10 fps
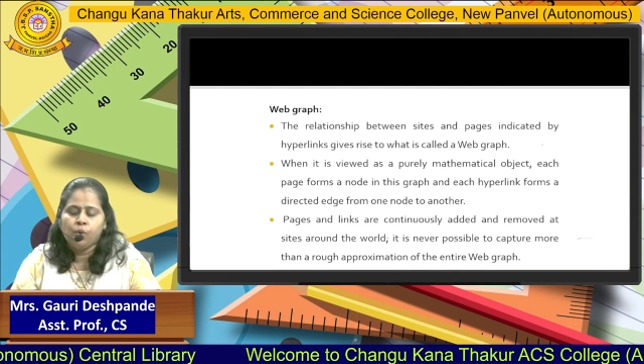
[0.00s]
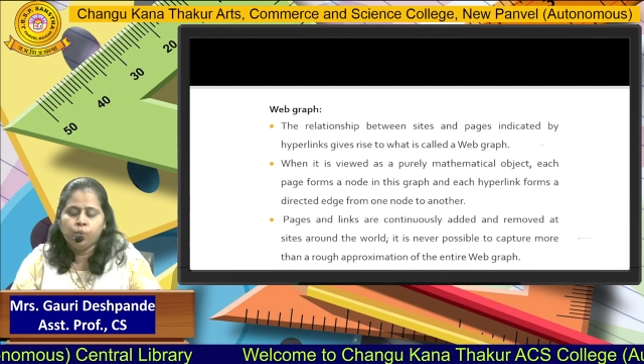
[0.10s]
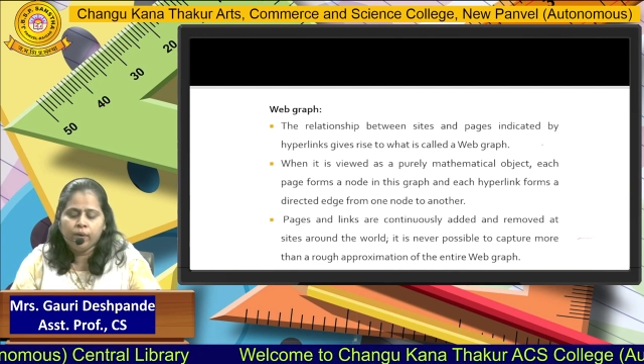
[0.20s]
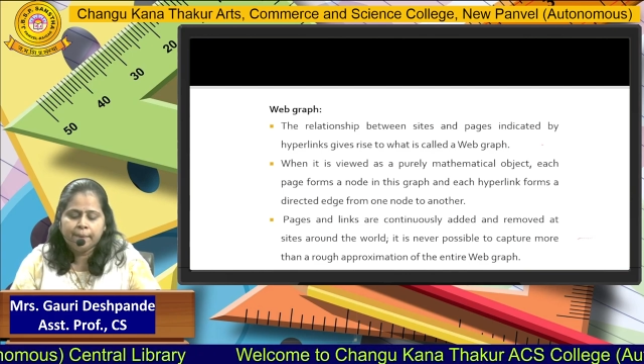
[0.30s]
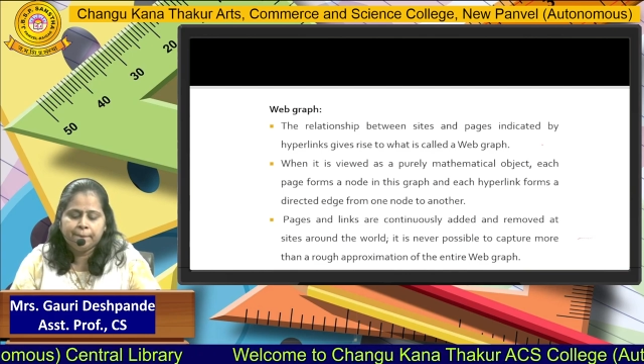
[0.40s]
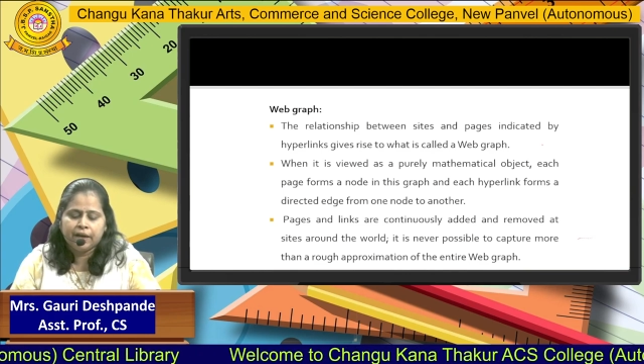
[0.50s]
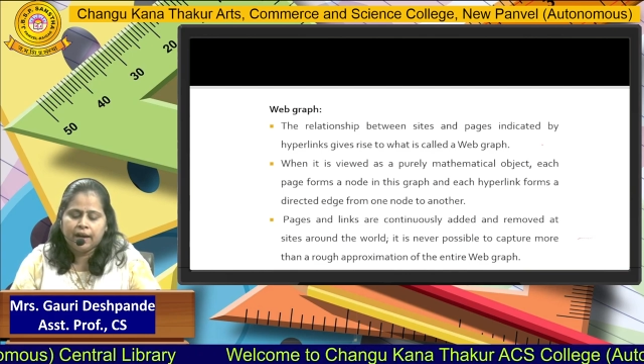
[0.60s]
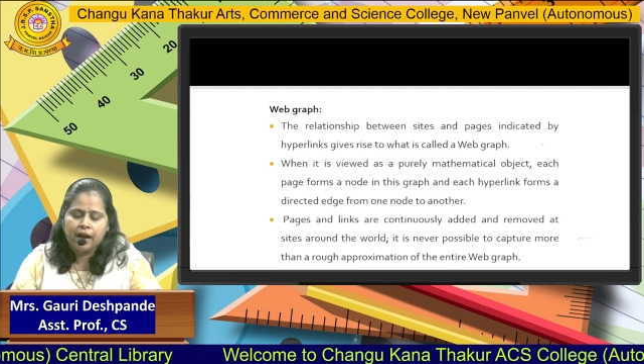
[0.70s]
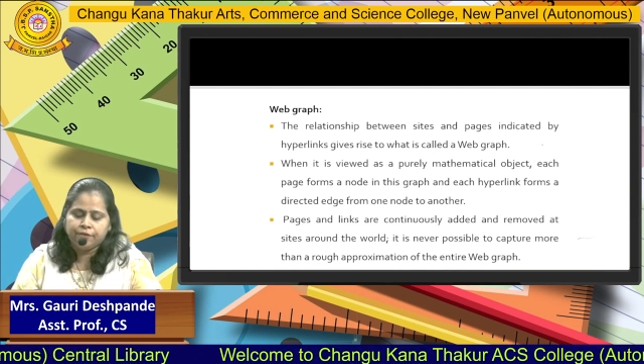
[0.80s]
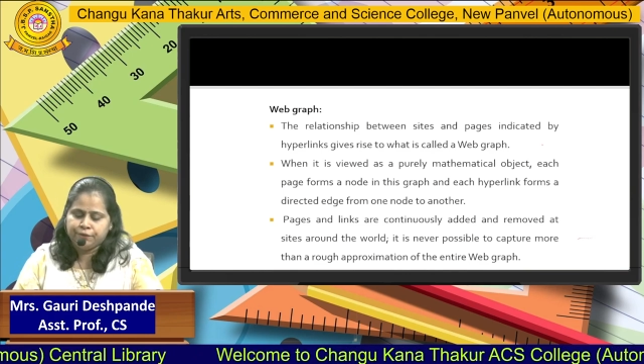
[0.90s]
web
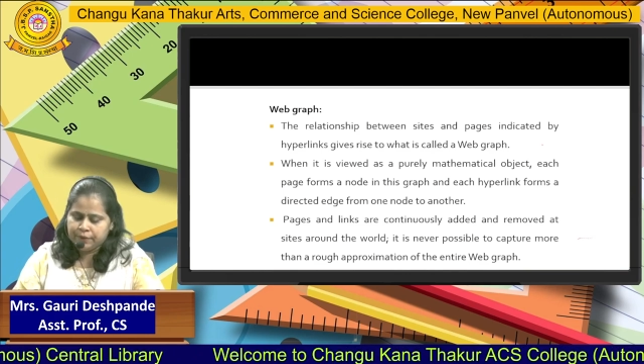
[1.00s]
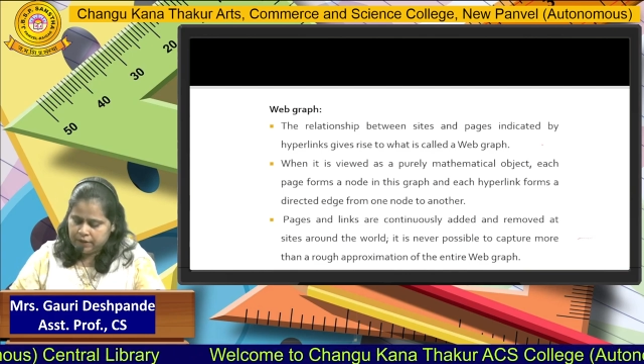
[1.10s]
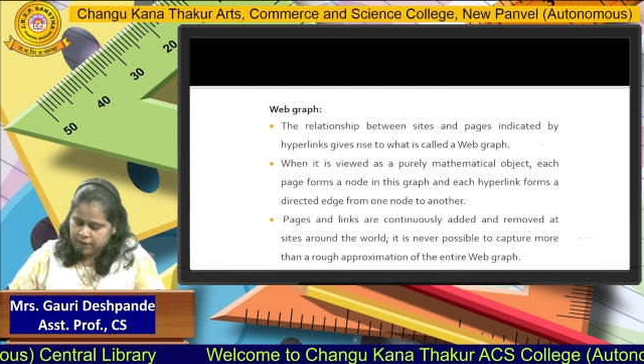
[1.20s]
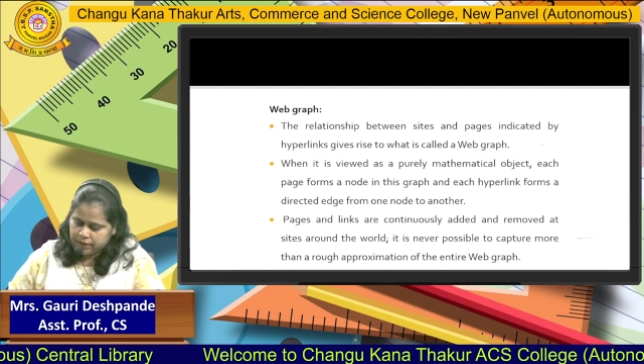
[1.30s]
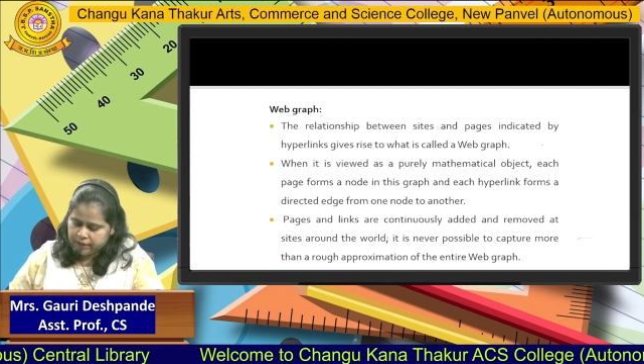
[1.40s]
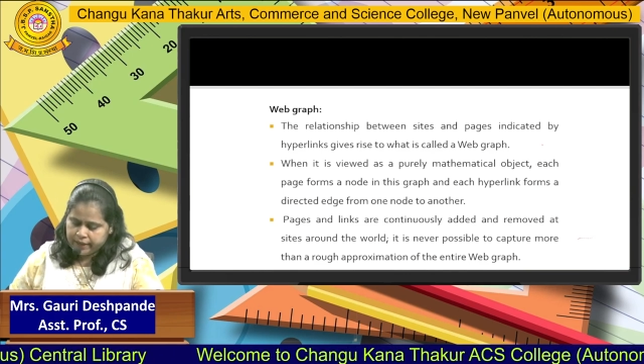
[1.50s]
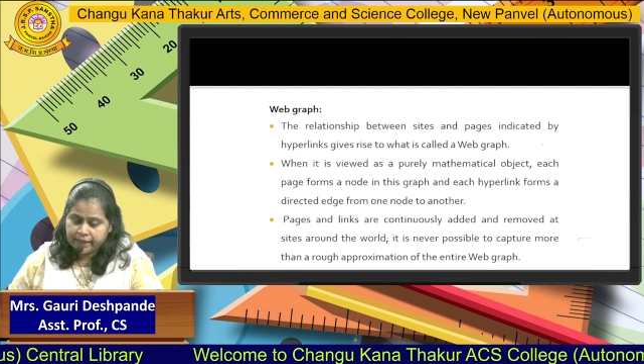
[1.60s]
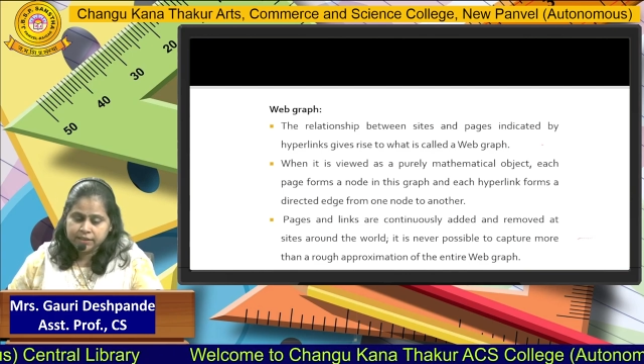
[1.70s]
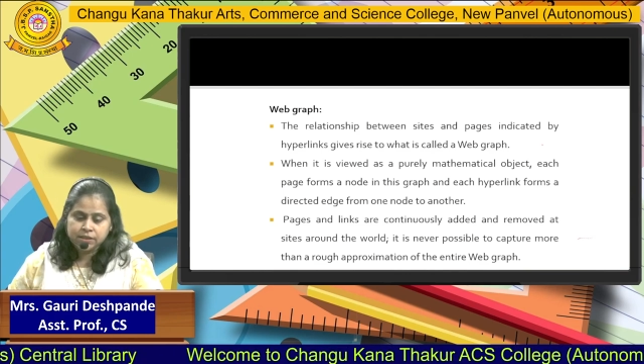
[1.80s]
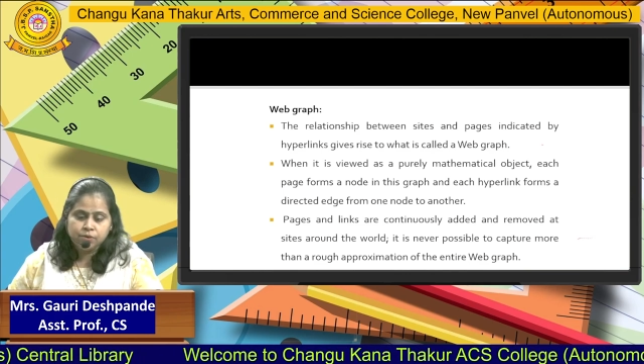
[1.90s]
graph
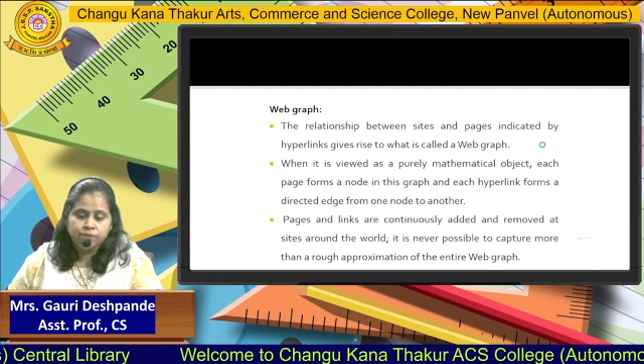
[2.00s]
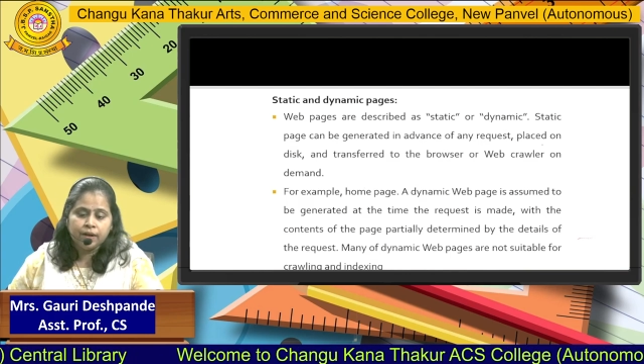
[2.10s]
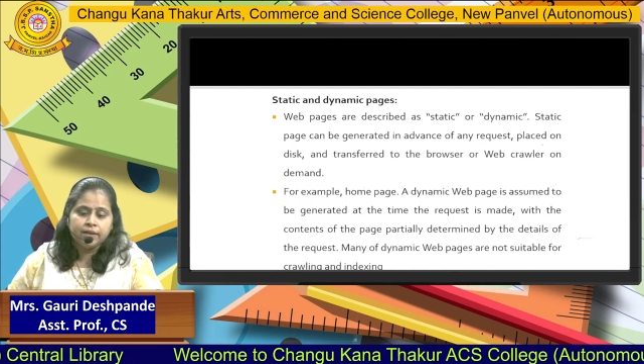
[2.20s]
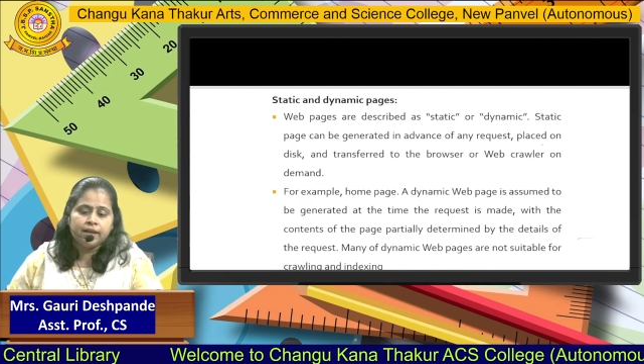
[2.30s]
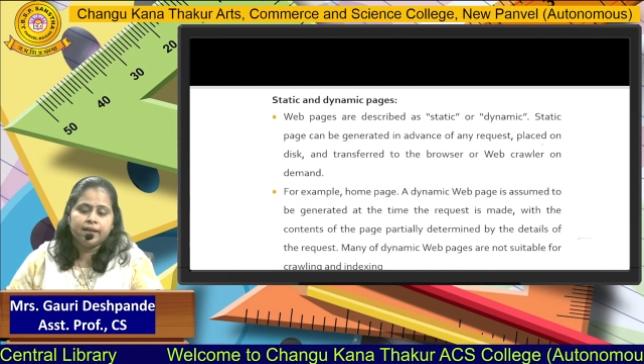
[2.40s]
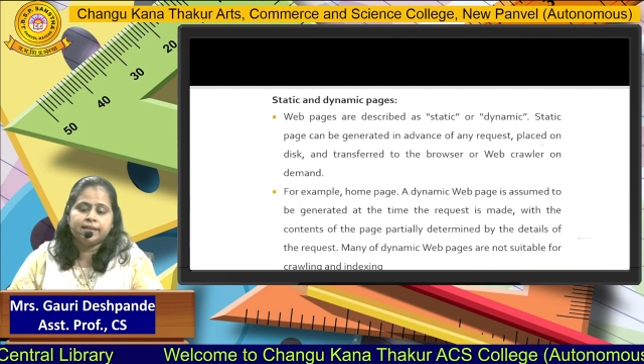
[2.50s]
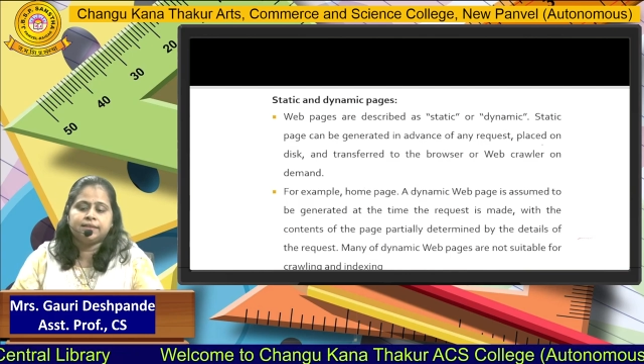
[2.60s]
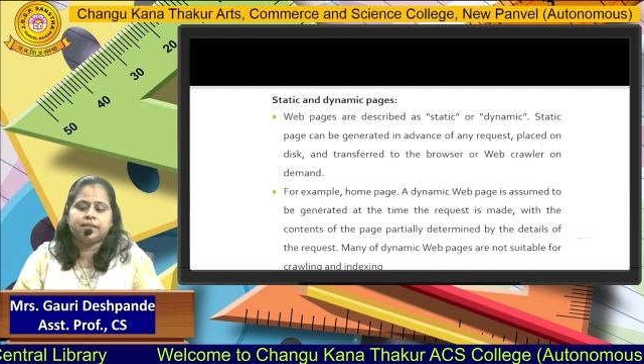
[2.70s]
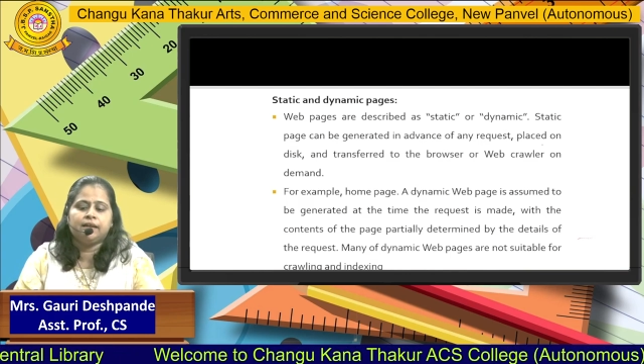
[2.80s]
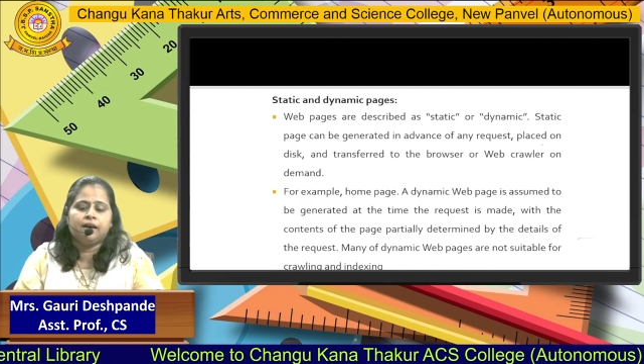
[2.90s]
next one
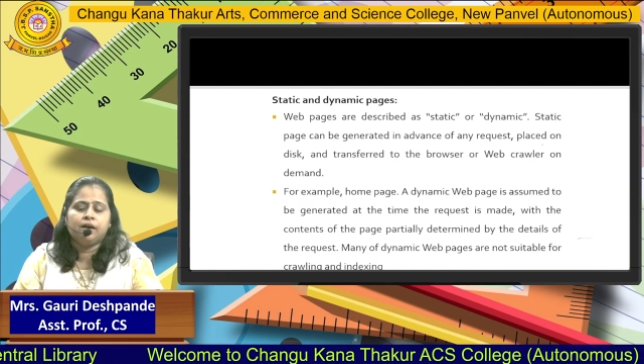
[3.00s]
is here